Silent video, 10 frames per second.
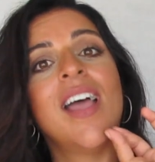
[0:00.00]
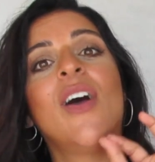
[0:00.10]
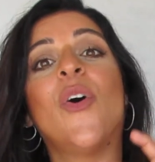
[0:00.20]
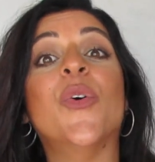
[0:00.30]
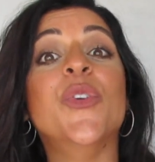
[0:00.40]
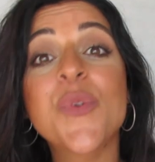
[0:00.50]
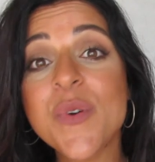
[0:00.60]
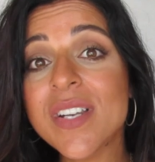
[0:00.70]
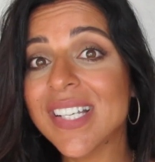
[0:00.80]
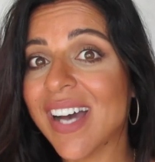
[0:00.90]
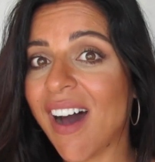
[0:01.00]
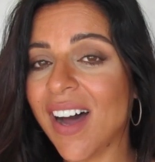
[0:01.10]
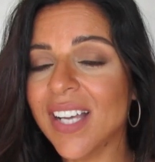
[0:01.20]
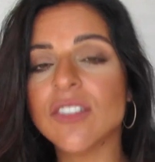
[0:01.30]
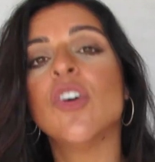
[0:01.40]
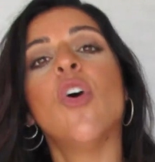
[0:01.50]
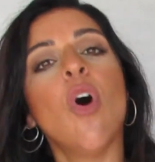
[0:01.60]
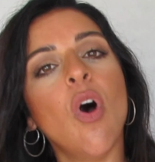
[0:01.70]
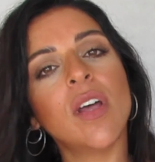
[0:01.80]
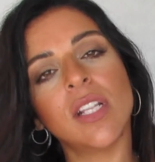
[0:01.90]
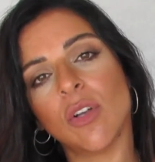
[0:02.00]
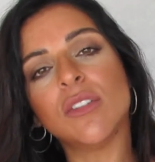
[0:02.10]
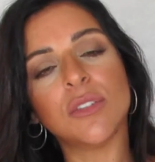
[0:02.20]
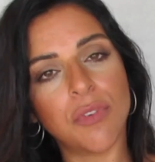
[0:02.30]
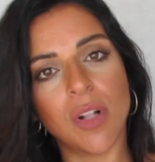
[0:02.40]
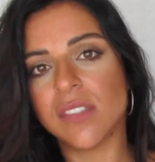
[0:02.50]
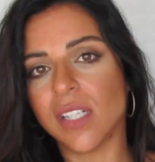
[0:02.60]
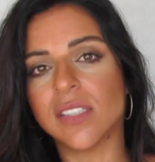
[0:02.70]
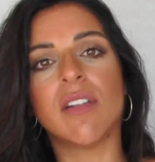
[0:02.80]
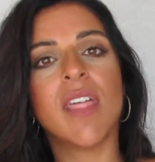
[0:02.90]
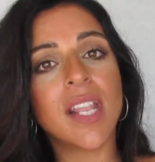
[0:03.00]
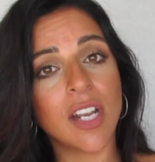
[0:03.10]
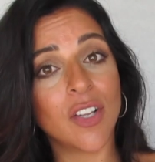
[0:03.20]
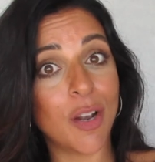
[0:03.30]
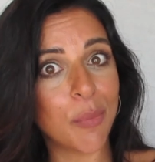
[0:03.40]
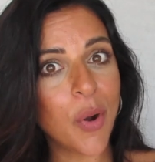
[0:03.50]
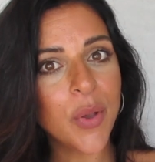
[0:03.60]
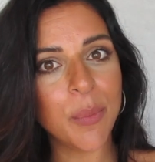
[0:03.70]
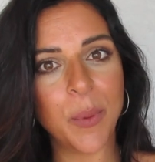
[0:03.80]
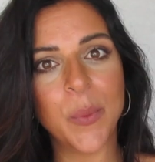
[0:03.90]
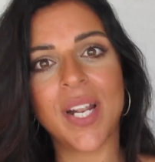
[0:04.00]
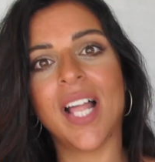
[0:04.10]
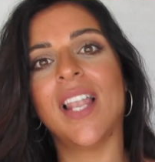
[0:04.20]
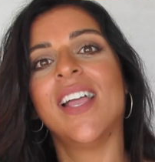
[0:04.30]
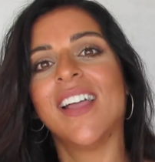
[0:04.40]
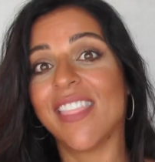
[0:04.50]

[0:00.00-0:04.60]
uyun, eyes, or it also falls under the irregular broken plural,